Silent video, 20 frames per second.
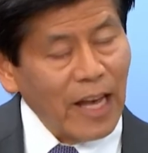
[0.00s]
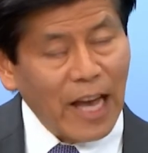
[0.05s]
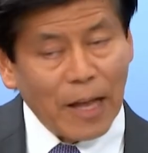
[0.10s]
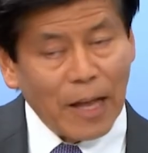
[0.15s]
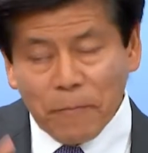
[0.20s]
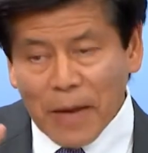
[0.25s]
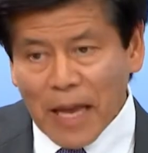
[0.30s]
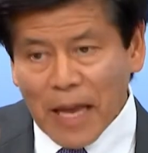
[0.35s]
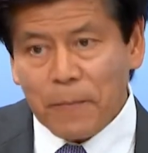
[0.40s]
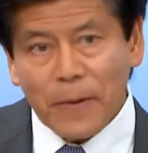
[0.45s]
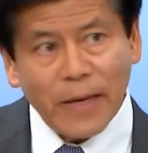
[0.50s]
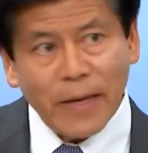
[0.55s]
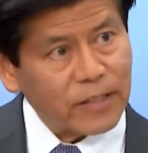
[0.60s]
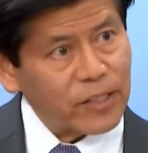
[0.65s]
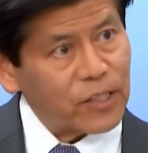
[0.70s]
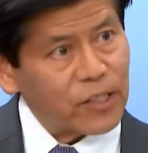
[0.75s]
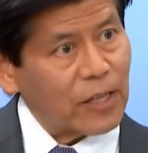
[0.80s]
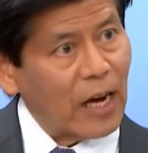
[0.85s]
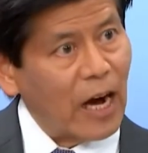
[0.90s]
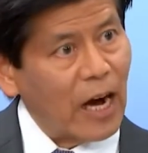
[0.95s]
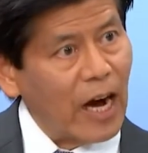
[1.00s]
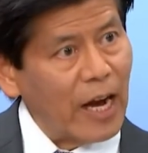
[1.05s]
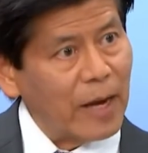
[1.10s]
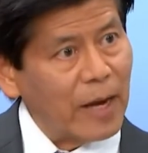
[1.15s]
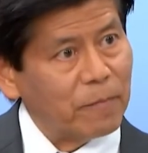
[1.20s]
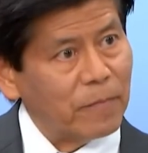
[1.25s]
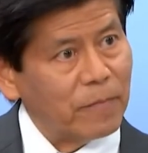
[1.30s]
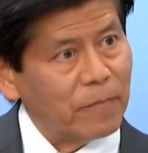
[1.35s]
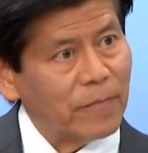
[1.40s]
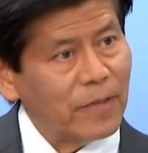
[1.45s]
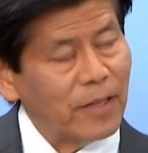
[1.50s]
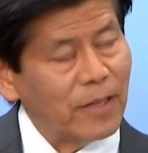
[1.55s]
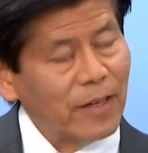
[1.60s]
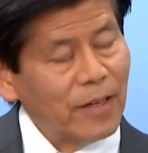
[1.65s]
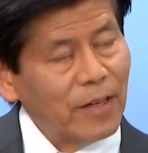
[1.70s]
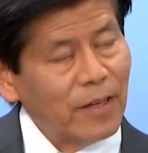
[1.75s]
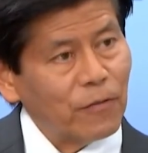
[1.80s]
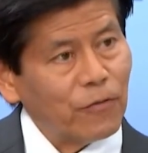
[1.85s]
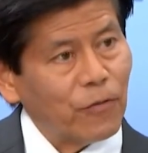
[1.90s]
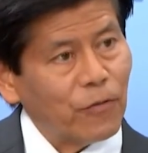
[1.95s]
And maybe it's time
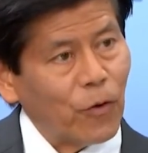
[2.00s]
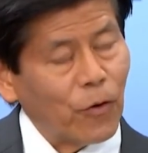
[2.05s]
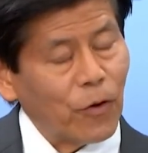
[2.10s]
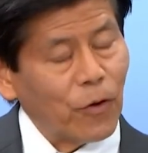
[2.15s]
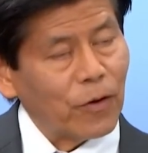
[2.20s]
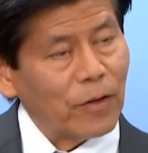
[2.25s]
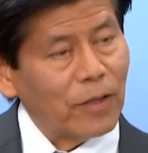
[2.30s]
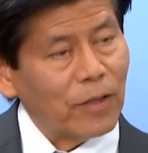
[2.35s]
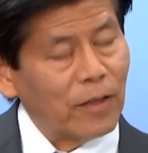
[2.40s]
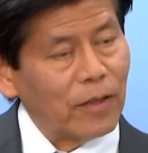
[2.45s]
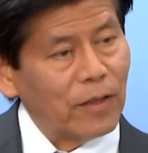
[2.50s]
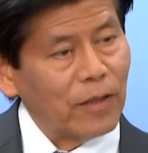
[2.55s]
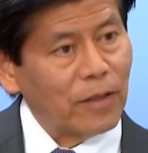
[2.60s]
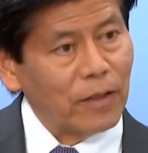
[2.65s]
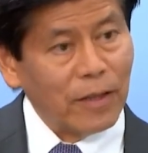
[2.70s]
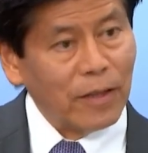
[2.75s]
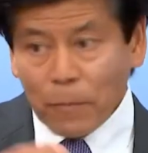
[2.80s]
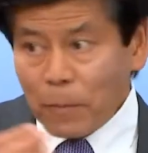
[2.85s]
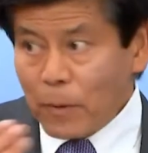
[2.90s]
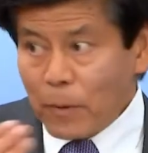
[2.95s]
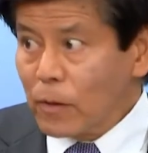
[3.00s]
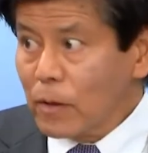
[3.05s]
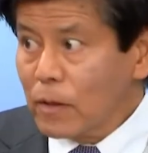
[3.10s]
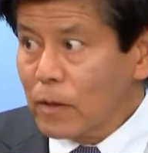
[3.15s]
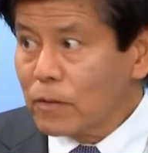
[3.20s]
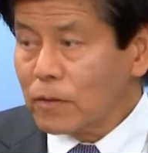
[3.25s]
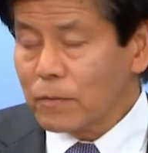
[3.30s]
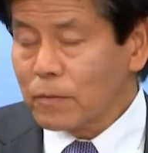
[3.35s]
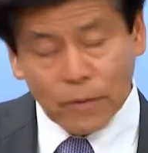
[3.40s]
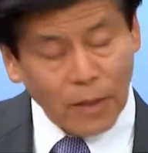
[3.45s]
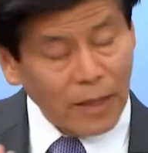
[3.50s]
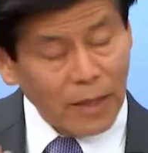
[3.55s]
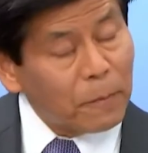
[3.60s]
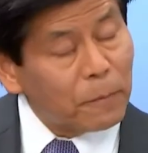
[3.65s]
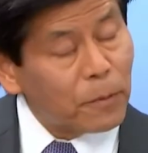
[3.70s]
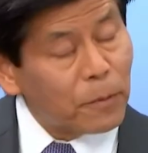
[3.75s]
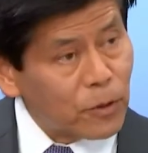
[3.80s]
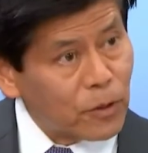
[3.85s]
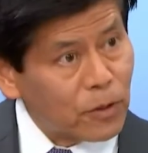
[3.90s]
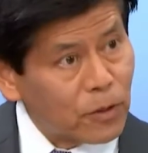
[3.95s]
for liberal
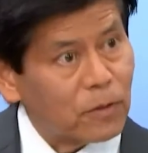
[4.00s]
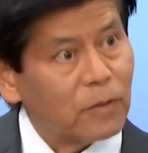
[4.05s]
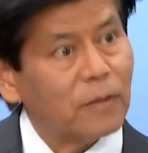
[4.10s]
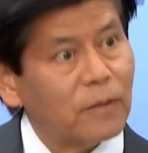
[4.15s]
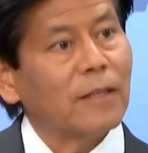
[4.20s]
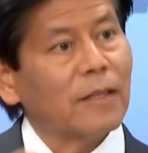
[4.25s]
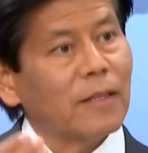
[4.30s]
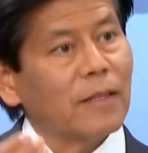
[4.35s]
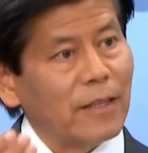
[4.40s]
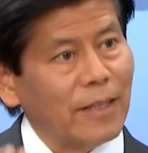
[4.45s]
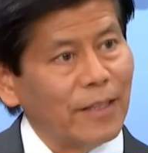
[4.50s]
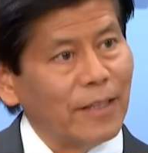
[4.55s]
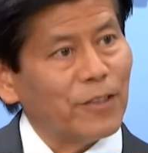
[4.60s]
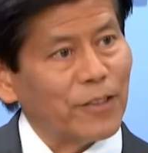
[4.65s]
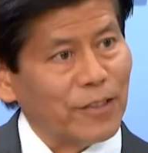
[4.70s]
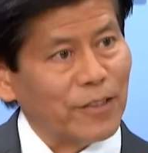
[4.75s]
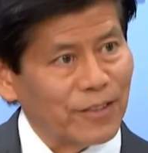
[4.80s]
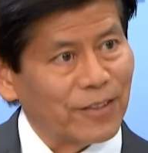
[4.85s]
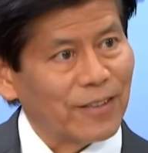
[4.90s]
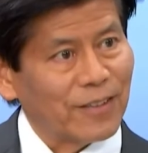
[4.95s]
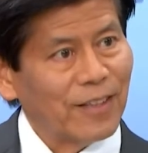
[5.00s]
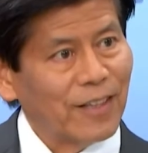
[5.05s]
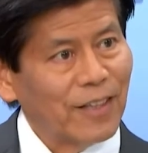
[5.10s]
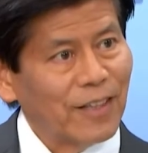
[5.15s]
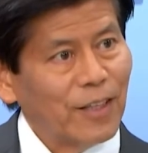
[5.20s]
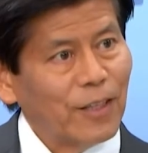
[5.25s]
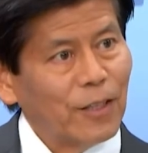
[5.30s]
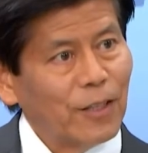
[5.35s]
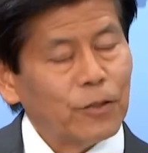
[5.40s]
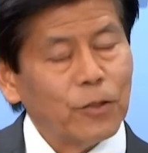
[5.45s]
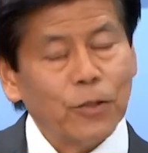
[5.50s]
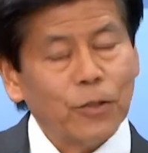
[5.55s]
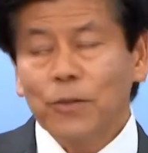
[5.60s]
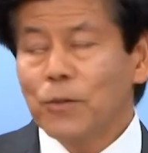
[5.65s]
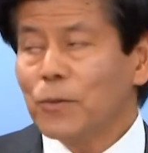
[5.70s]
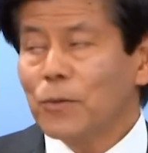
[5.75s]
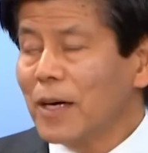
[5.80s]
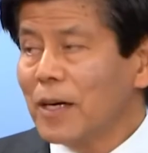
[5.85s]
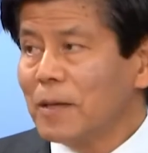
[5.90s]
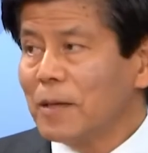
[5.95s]
leaders
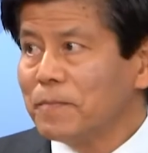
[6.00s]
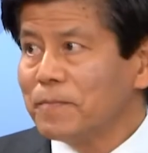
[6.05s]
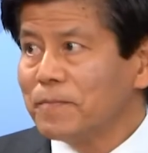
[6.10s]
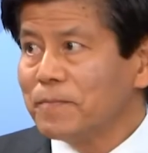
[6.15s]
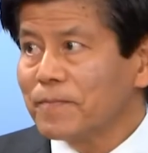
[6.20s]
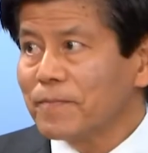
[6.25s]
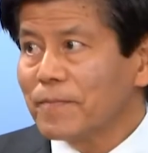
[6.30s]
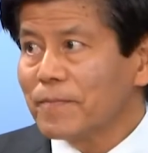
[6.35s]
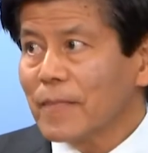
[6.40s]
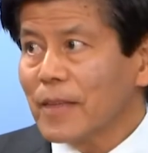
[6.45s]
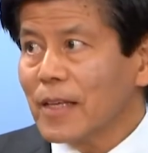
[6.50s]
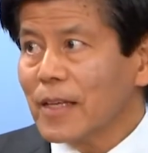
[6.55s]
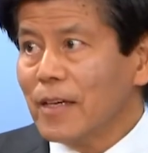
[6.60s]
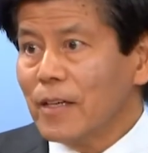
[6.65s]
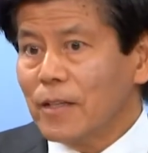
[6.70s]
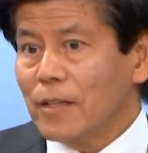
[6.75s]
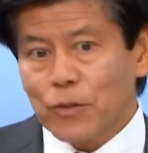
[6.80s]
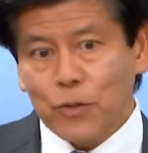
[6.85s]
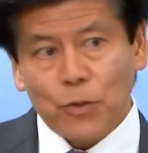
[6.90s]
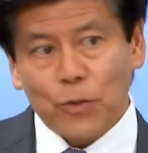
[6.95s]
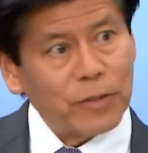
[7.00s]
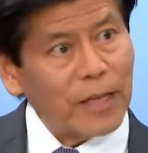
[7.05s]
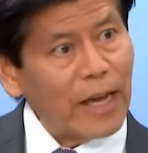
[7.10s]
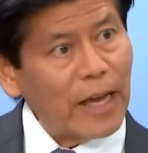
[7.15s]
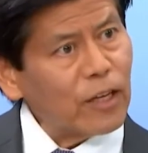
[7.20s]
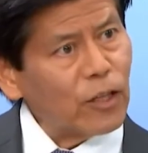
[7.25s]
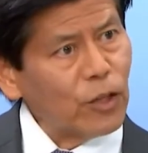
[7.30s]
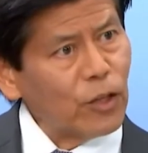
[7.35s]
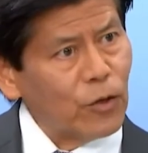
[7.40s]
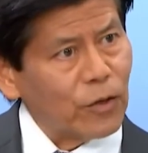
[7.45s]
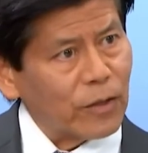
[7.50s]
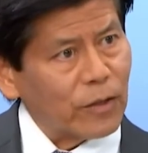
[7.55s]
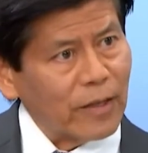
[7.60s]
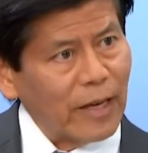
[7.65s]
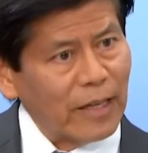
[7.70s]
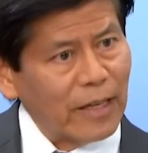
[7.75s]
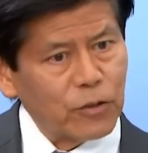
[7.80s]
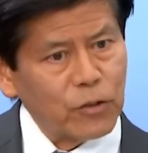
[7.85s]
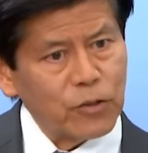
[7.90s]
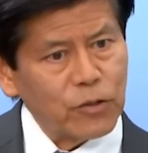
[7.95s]
to take a look
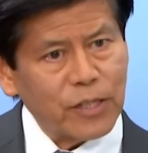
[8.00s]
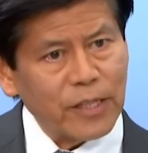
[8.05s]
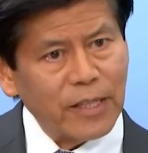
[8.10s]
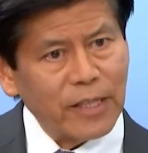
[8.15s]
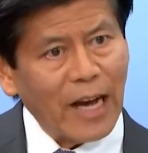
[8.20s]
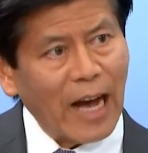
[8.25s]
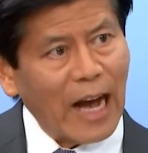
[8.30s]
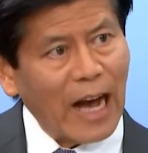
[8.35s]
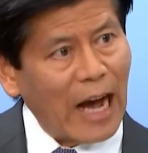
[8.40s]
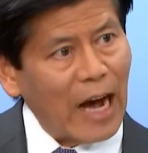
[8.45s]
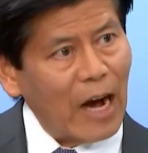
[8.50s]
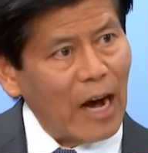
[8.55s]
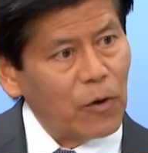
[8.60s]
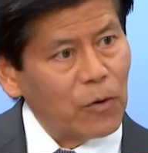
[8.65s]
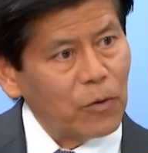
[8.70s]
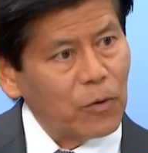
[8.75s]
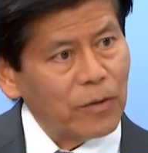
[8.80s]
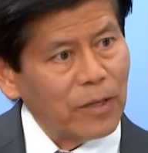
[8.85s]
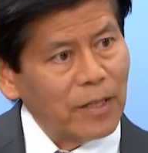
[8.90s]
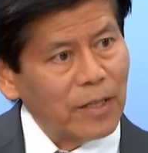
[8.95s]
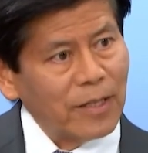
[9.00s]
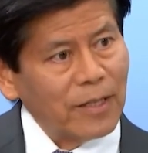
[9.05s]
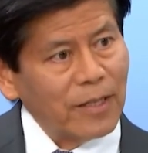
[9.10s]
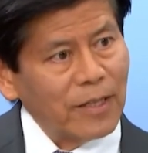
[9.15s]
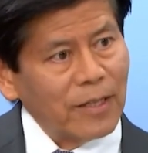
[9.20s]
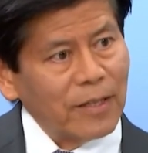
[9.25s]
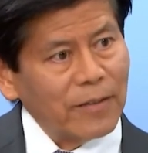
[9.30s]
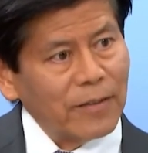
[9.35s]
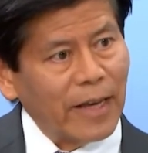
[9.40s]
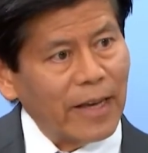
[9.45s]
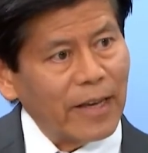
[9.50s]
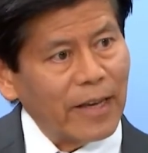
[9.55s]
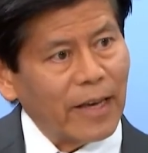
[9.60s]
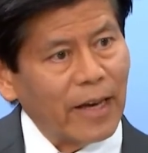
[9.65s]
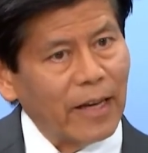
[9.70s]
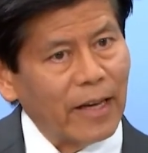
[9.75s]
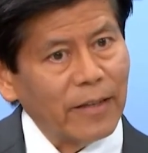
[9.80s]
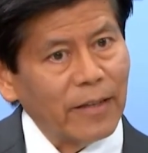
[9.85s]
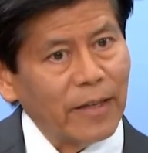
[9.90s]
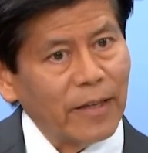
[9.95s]
and to see how they
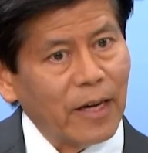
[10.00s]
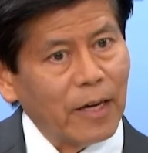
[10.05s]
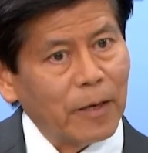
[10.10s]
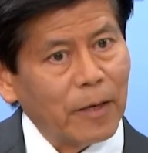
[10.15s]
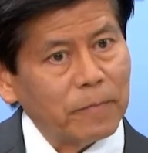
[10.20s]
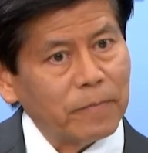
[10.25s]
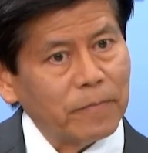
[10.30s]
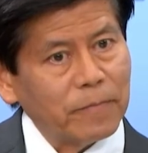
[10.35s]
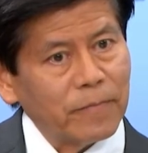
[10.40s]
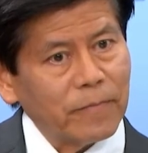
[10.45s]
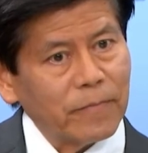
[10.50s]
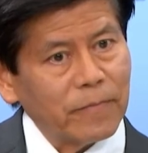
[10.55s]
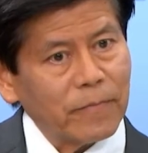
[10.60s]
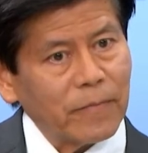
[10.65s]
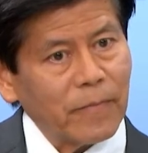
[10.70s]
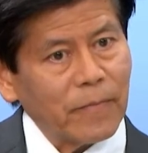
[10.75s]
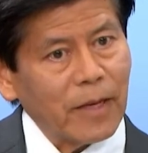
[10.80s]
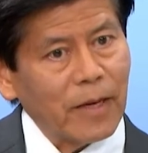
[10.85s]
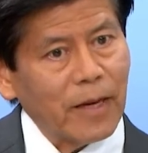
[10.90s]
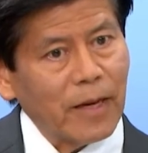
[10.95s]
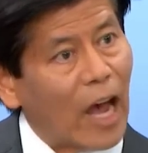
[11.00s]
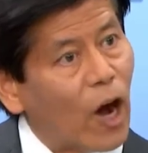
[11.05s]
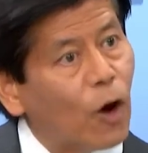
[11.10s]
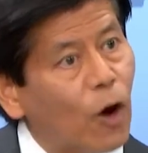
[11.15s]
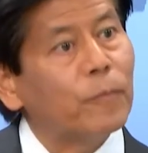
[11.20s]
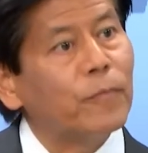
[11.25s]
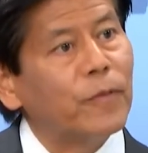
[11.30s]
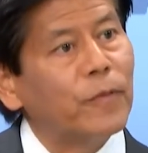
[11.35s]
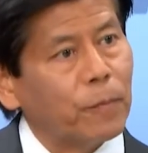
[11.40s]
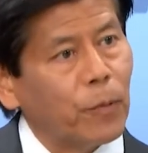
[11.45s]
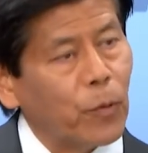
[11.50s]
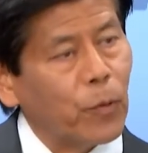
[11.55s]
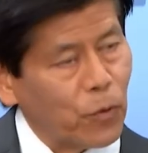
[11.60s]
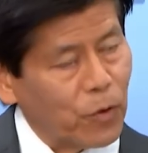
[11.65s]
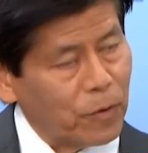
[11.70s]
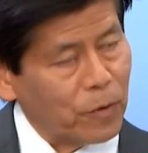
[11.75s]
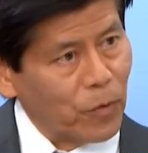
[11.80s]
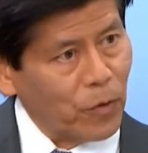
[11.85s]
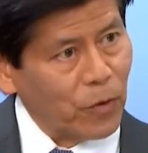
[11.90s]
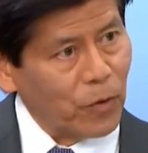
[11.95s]
can help the
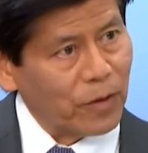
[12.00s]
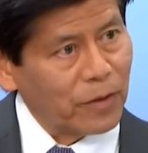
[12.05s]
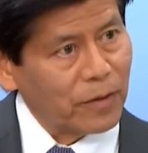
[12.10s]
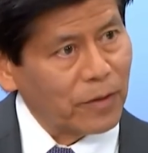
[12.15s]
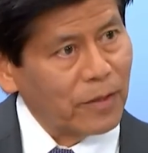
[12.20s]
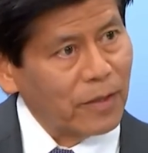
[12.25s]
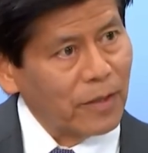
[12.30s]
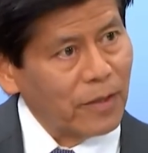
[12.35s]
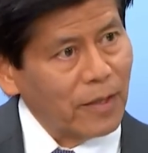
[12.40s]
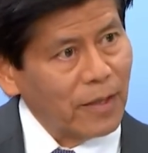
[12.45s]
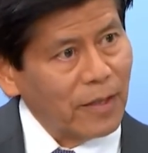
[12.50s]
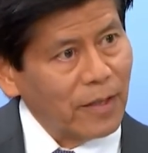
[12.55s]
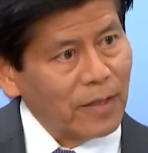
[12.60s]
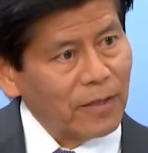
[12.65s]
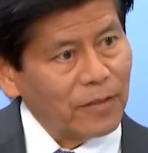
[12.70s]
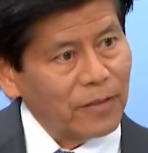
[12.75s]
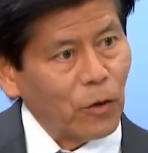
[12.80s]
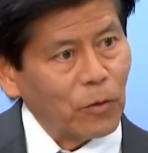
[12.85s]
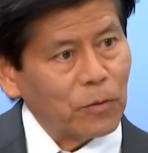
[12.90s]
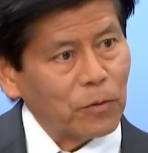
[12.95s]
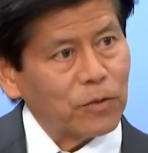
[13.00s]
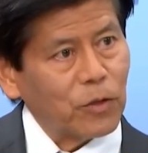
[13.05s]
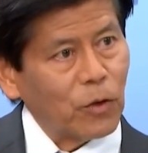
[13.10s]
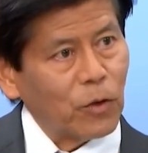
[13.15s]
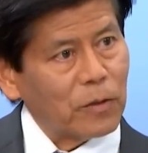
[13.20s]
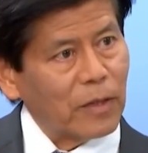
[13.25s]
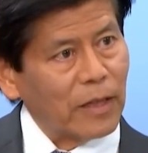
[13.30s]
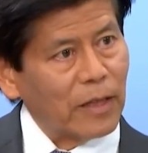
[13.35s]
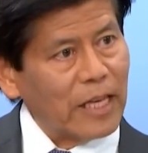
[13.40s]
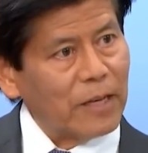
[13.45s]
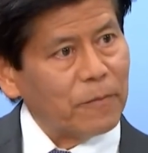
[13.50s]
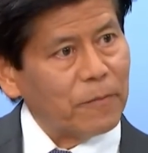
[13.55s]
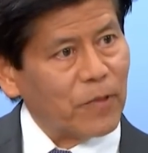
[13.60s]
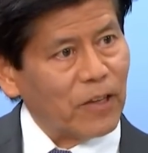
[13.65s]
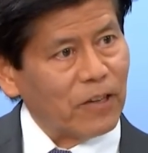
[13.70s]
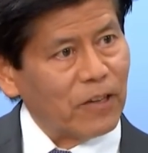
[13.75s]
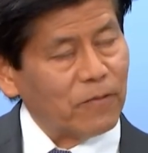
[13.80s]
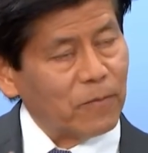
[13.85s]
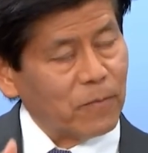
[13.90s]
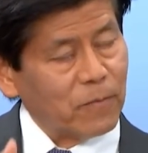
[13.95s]
poor more. Don't leave
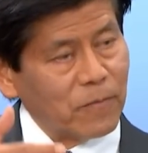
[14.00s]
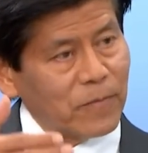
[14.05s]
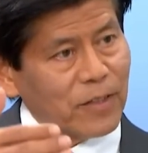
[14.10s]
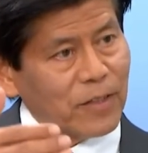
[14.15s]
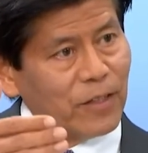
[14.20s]
them,